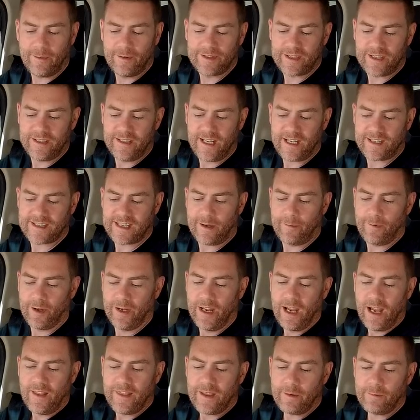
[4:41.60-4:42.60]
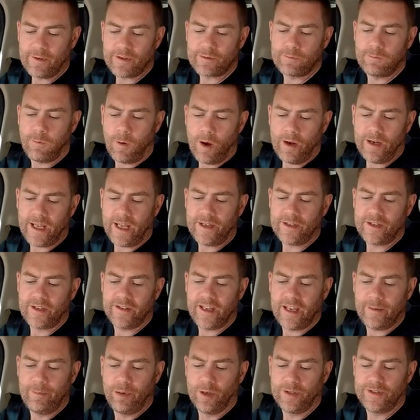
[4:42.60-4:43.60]
There was a Nissan one. There was one
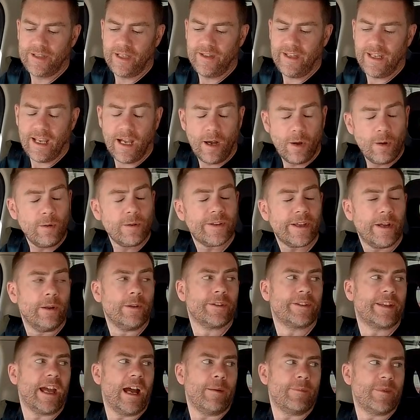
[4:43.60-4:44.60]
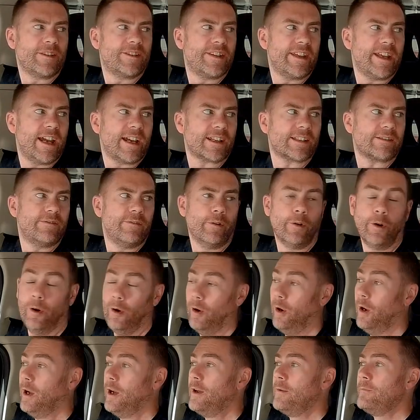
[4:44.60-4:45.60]
engine they put in the old cab, the
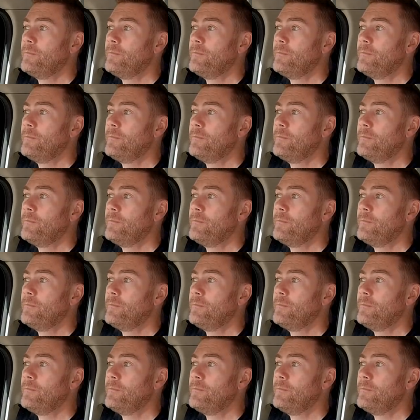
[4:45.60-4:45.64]
TX4.